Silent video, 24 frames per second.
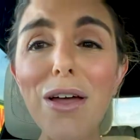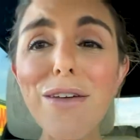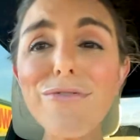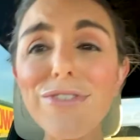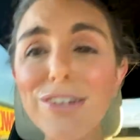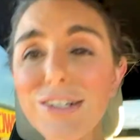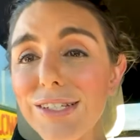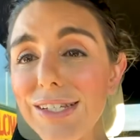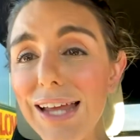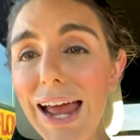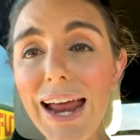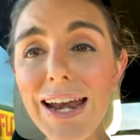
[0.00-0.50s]
if
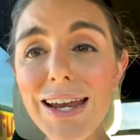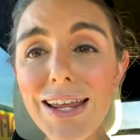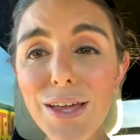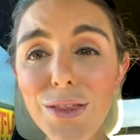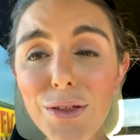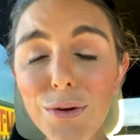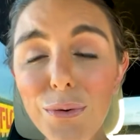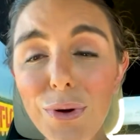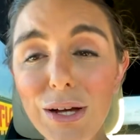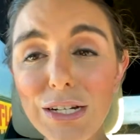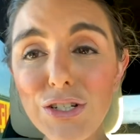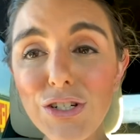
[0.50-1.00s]
there's any
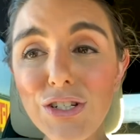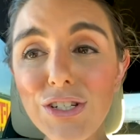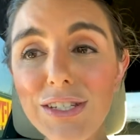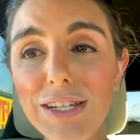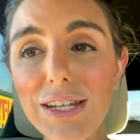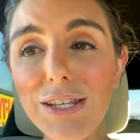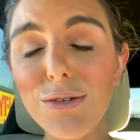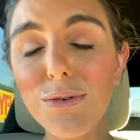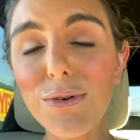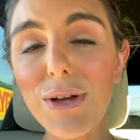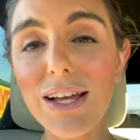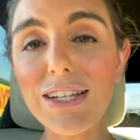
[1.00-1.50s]
other questions
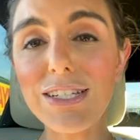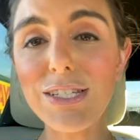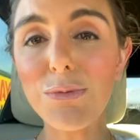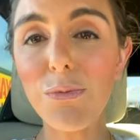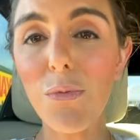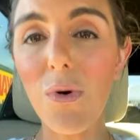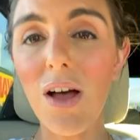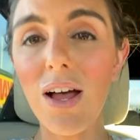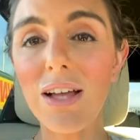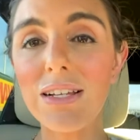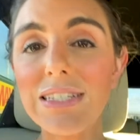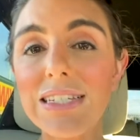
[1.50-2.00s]
that you guys
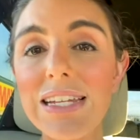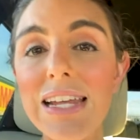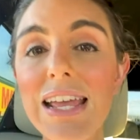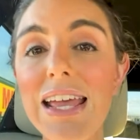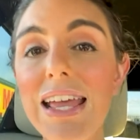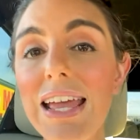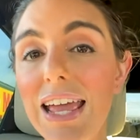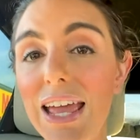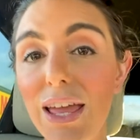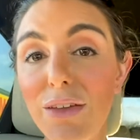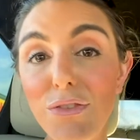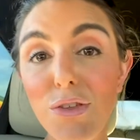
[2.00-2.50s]
want.
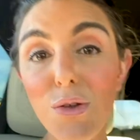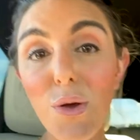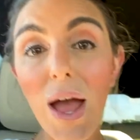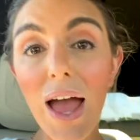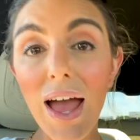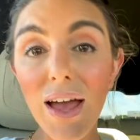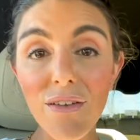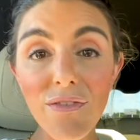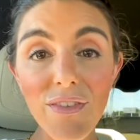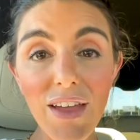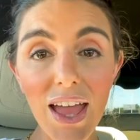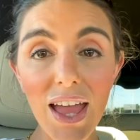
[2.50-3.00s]
If you
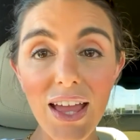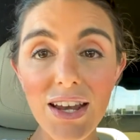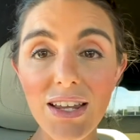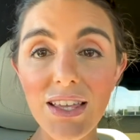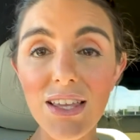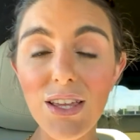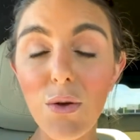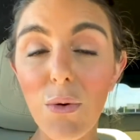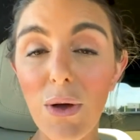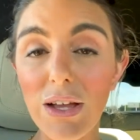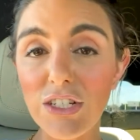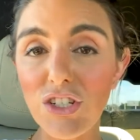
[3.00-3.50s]
have
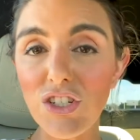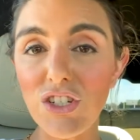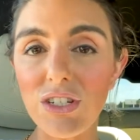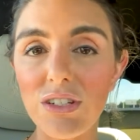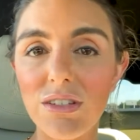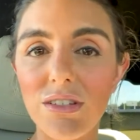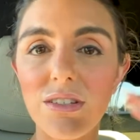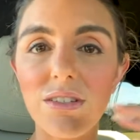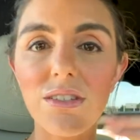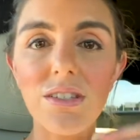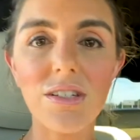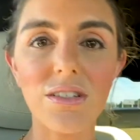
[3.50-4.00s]
any
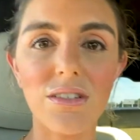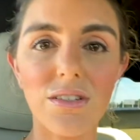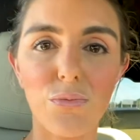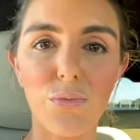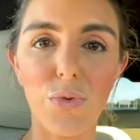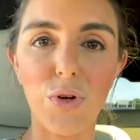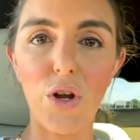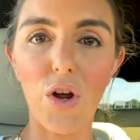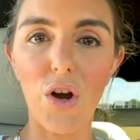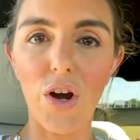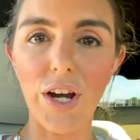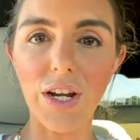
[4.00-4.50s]
questions
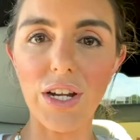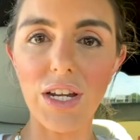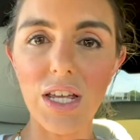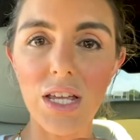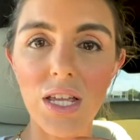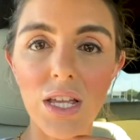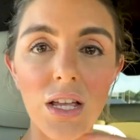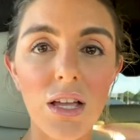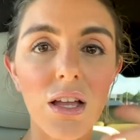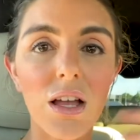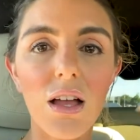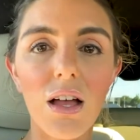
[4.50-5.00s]

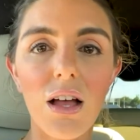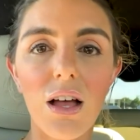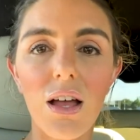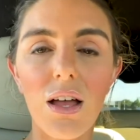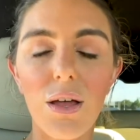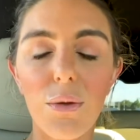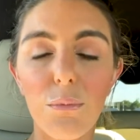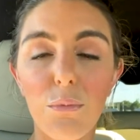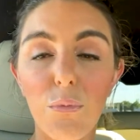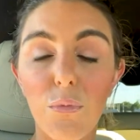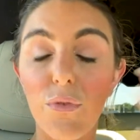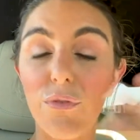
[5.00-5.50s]
regarding
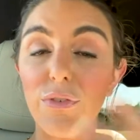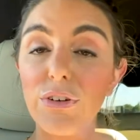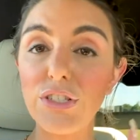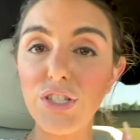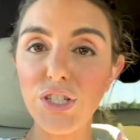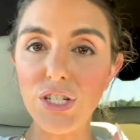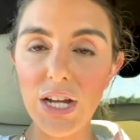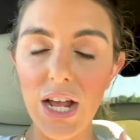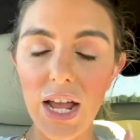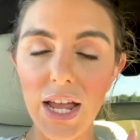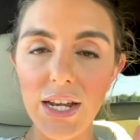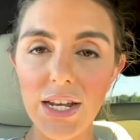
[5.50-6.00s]
reverse
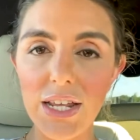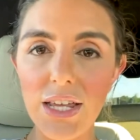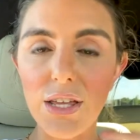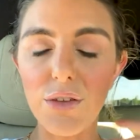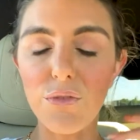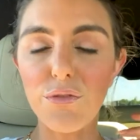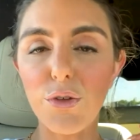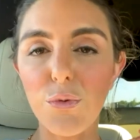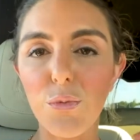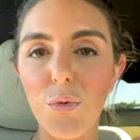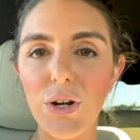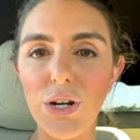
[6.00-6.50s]
dieting,
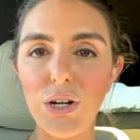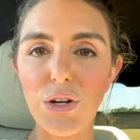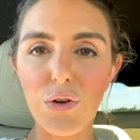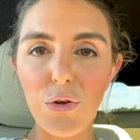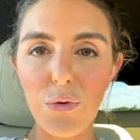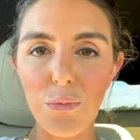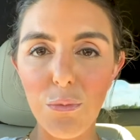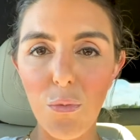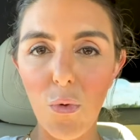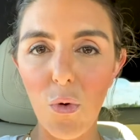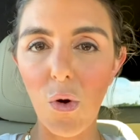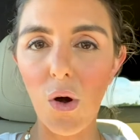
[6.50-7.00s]
if you want to
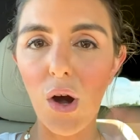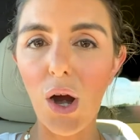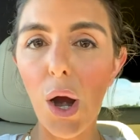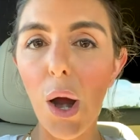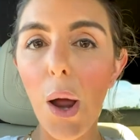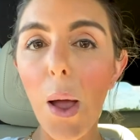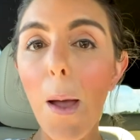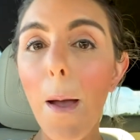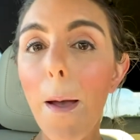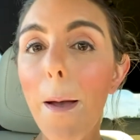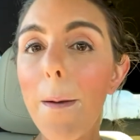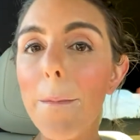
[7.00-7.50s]
know more,
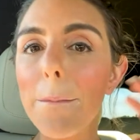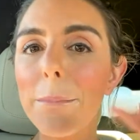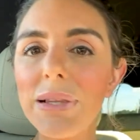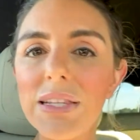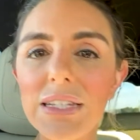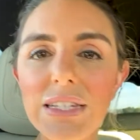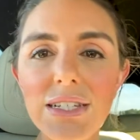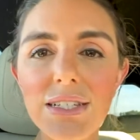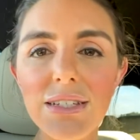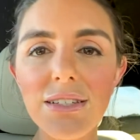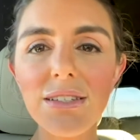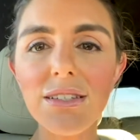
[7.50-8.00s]

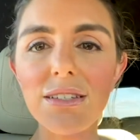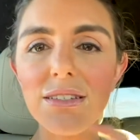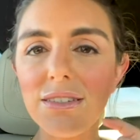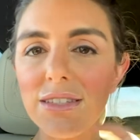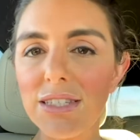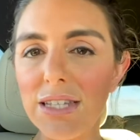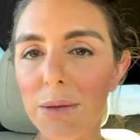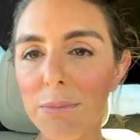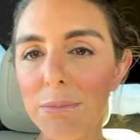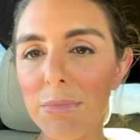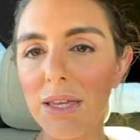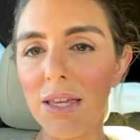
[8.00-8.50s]
please
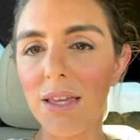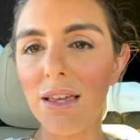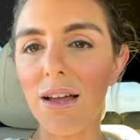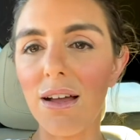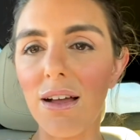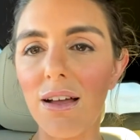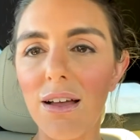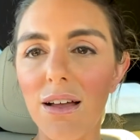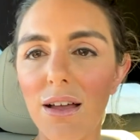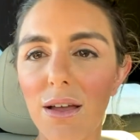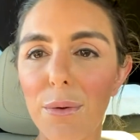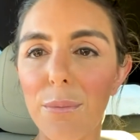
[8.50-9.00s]
send me
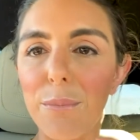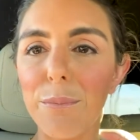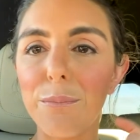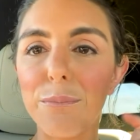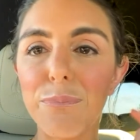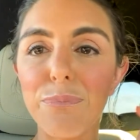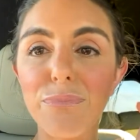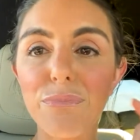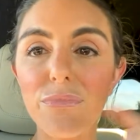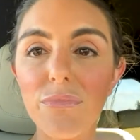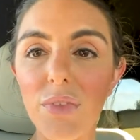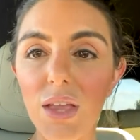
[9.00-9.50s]

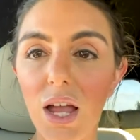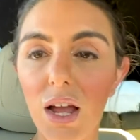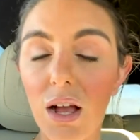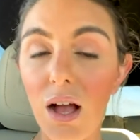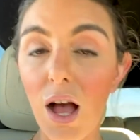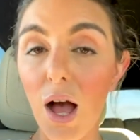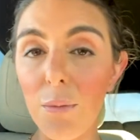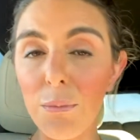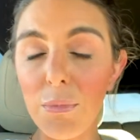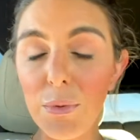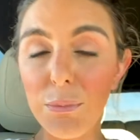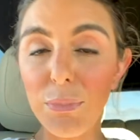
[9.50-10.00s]
a
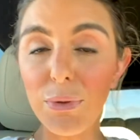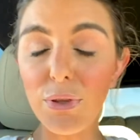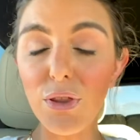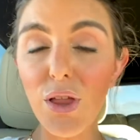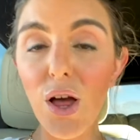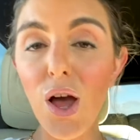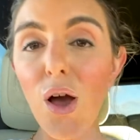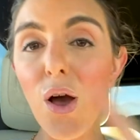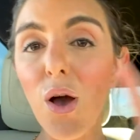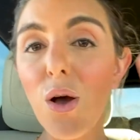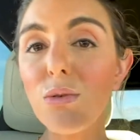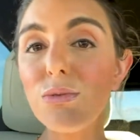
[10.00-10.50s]
comment
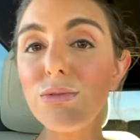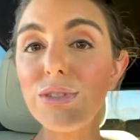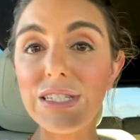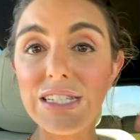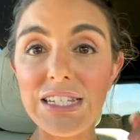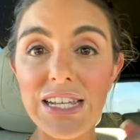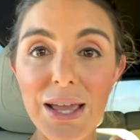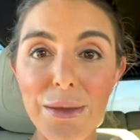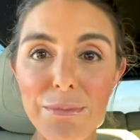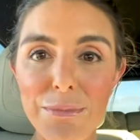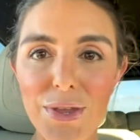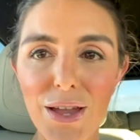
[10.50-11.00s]
below,
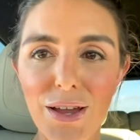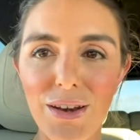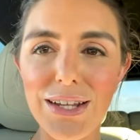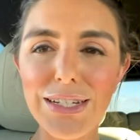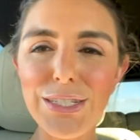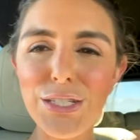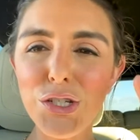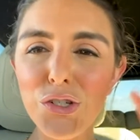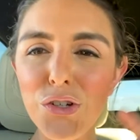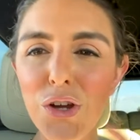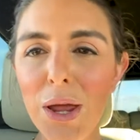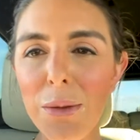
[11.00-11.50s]
DM me on
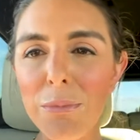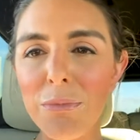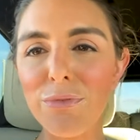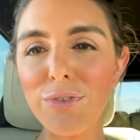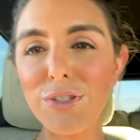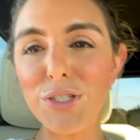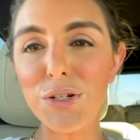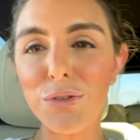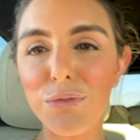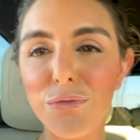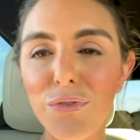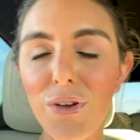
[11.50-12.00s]
Instagram if
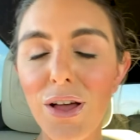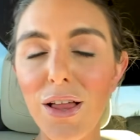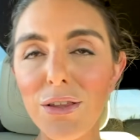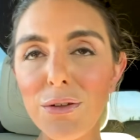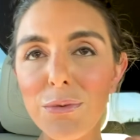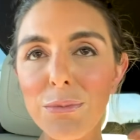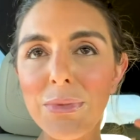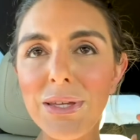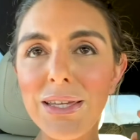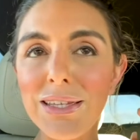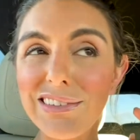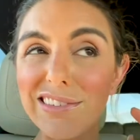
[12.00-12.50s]
you don't
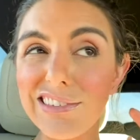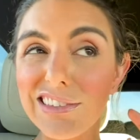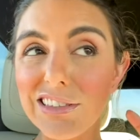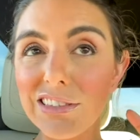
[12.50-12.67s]
follow me.